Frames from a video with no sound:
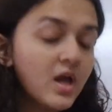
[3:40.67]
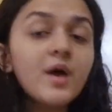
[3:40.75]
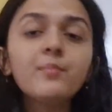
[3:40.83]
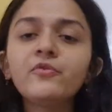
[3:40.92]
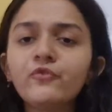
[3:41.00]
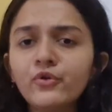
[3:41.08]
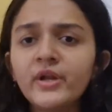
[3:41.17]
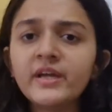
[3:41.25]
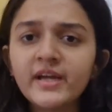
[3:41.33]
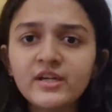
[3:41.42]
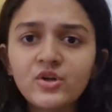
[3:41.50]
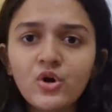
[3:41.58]
Before I
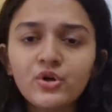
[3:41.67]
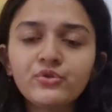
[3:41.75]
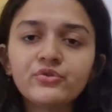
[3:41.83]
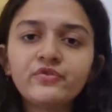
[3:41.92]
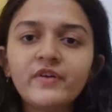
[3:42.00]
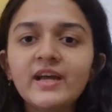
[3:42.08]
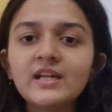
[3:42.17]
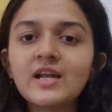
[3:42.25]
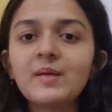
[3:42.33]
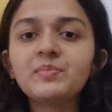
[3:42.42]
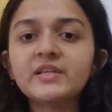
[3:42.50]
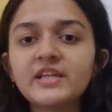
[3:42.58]
get on to the final
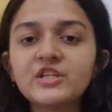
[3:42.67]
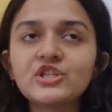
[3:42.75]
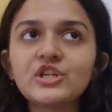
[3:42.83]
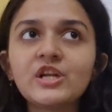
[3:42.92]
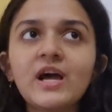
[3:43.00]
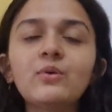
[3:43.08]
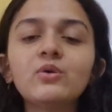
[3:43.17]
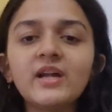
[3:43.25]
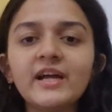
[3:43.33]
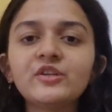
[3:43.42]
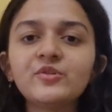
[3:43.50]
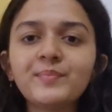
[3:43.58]
application, I would
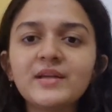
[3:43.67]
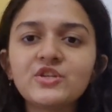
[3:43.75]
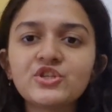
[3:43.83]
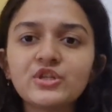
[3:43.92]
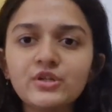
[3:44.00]
like to mention